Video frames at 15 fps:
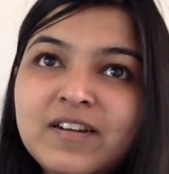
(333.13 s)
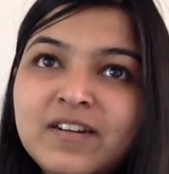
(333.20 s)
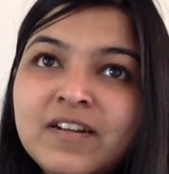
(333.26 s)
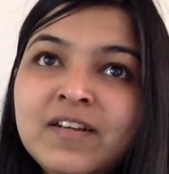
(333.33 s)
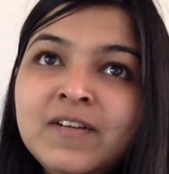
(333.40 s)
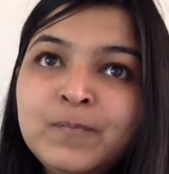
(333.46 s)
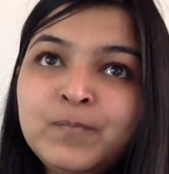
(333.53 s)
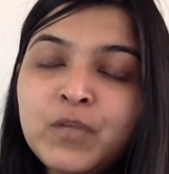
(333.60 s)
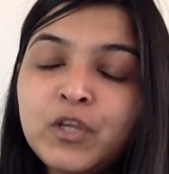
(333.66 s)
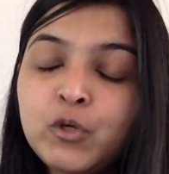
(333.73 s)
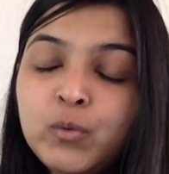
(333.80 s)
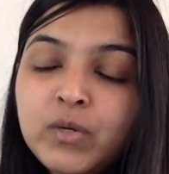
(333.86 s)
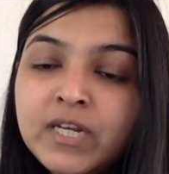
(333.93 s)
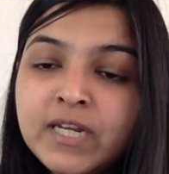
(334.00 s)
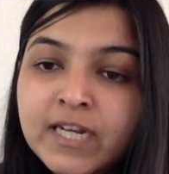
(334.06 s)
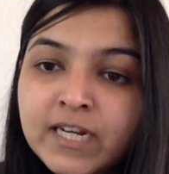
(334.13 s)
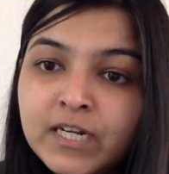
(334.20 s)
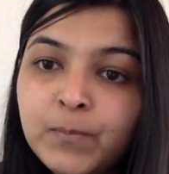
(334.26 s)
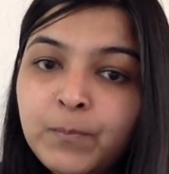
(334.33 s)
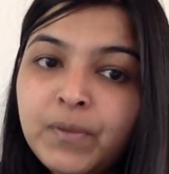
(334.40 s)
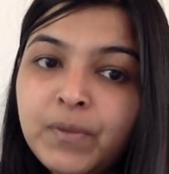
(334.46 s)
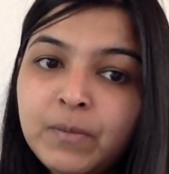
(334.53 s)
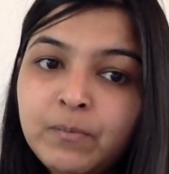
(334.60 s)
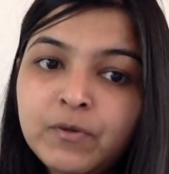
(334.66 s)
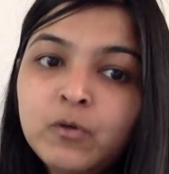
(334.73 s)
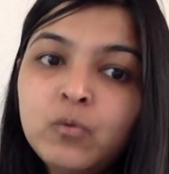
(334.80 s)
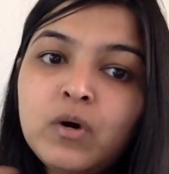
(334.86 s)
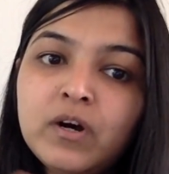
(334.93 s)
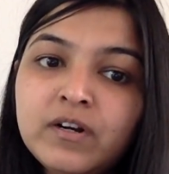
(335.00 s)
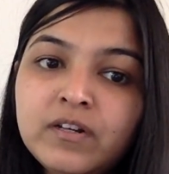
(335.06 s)
And you need people
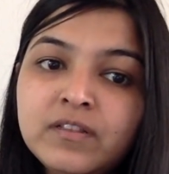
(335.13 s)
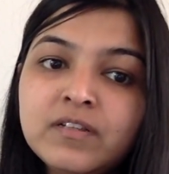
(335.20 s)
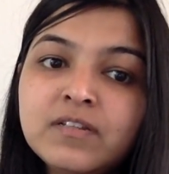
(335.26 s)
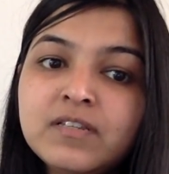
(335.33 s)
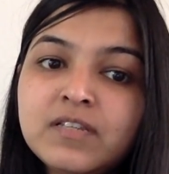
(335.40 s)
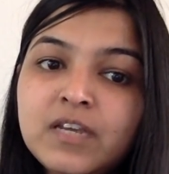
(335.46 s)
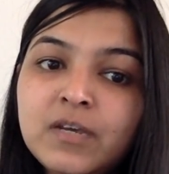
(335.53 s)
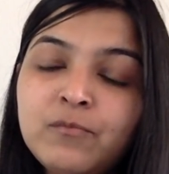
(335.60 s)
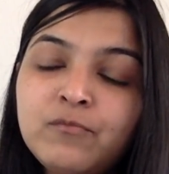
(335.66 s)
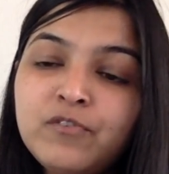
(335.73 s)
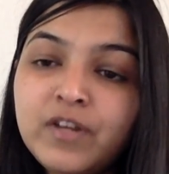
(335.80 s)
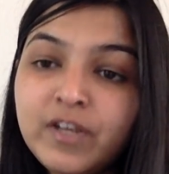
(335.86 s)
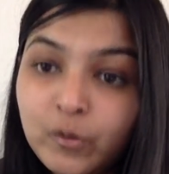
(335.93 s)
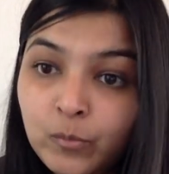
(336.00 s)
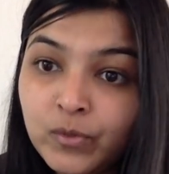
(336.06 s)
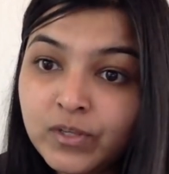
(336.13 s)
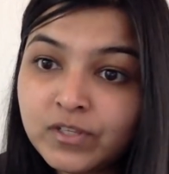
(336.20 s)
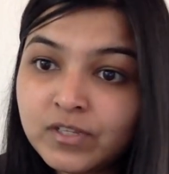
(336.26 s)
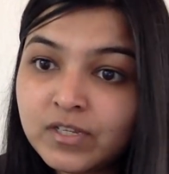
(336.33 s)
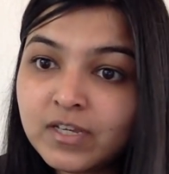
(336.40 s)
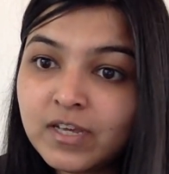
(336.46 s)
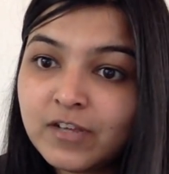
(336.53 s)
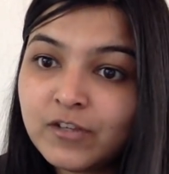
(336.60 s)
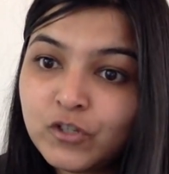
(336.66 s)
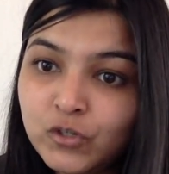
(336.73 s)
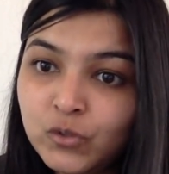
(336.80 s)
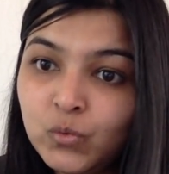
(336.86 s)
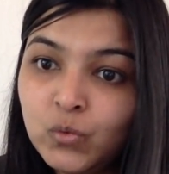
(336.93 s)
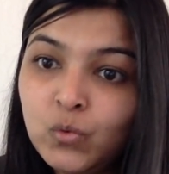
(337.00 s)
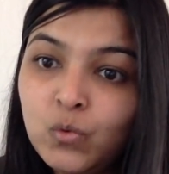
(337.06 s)
who are in the same frequency as
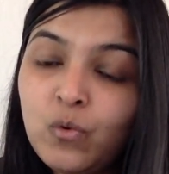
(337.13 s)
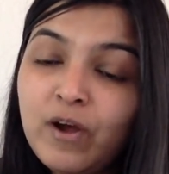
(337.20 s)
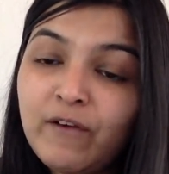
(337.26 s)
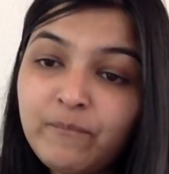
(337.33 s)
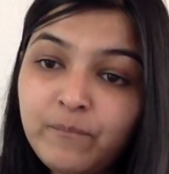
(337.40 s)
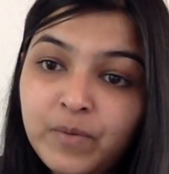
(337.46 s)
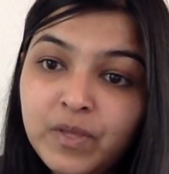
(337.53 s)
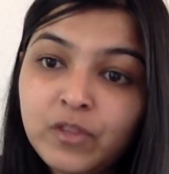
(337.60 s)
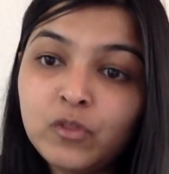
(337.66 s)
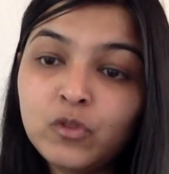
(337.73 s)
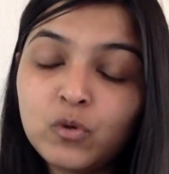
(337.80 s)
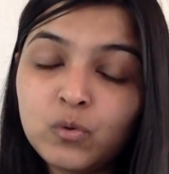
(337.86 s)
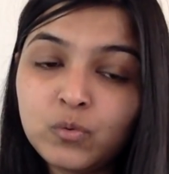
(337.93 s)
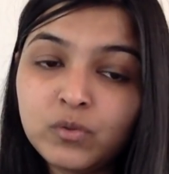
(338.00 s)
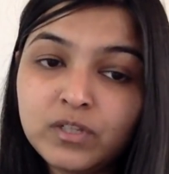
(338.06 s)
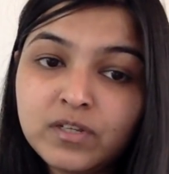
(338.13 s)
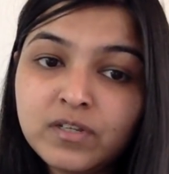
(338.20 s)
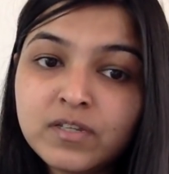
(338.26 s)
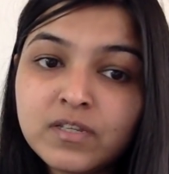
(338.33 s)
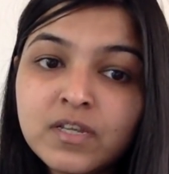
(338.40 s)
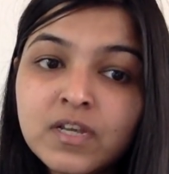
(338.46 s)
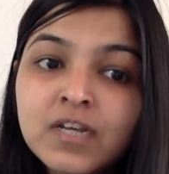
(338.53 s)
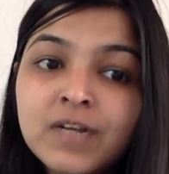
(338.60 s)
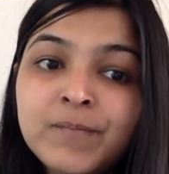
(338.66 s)
you, who have been through this,